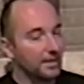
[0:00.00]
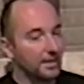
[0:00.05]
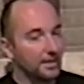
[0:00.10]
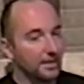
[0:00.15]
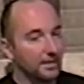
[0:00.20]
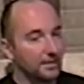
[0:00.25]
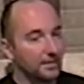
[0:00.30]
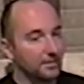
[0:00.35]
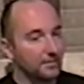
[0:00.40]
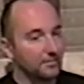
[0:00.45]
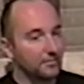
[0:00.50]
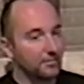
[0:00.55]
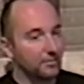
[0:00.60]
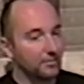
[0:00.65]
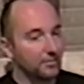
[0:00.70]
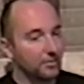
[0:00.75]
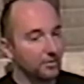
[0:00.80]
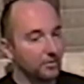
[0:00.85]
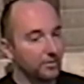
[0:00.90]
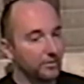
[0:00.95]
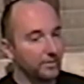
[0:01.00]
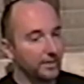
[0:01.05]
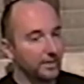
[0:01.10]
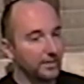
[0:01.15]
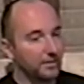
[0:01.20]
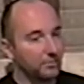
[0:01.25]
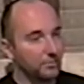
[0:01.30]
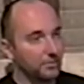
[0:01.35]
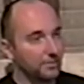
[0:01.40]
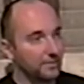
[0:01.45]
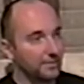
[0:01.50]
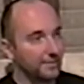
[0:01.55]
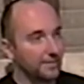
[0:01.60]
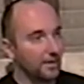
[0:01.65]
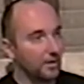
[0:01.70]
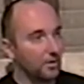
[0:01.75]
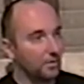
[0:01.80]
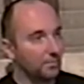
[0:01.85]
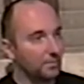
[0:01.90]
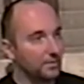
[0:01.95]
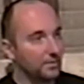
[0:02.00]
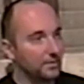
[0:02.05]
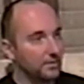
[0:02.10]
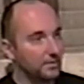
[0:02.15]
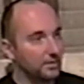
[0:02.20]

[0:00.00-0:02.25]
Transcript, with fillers: And just knowing that with His help,